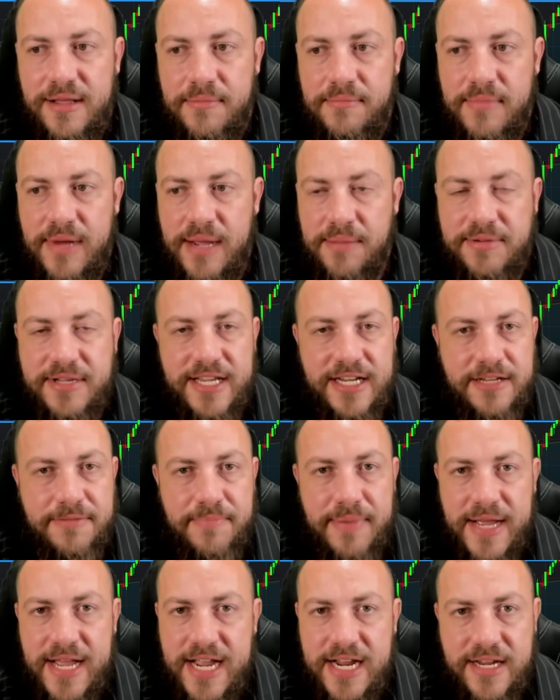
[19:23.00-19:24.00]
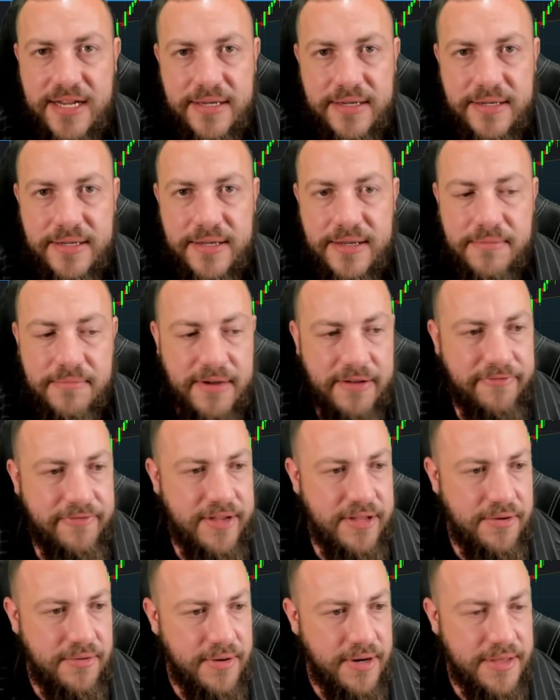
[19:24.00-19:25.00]
I'm kicked back. My
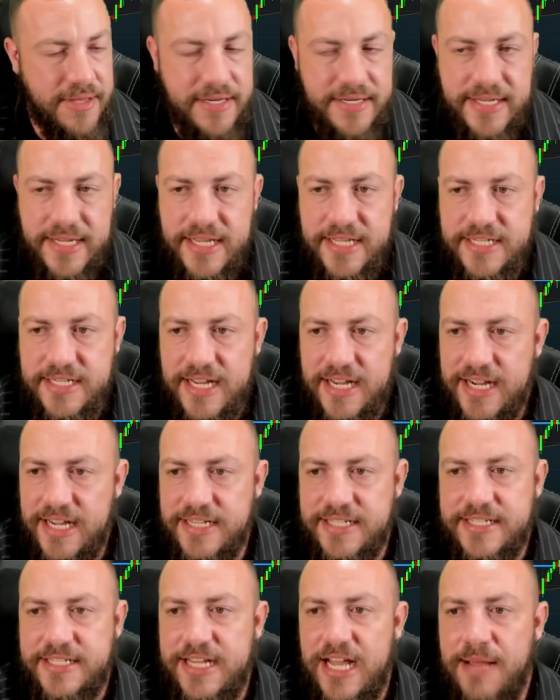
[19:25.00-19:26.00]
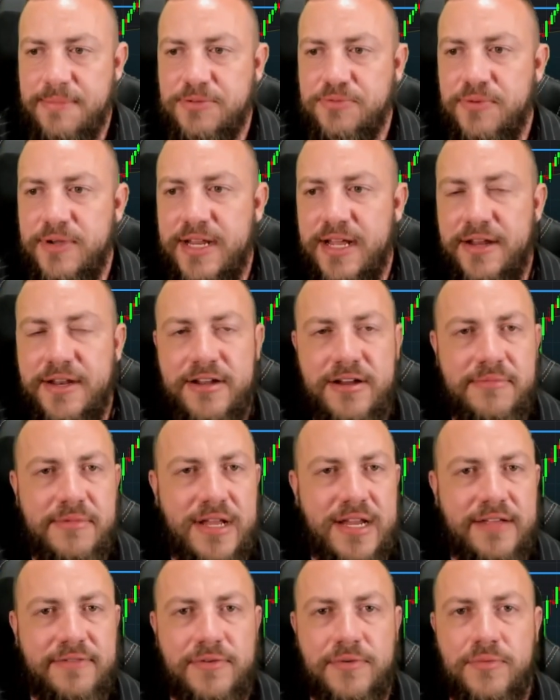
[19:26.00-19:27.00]
feet are on the desk. I got stops way down here. I'm
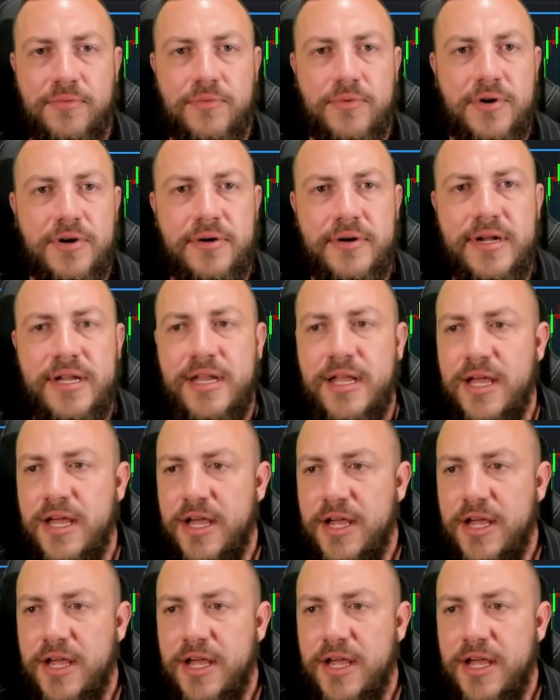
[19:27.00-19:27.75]
not even worried.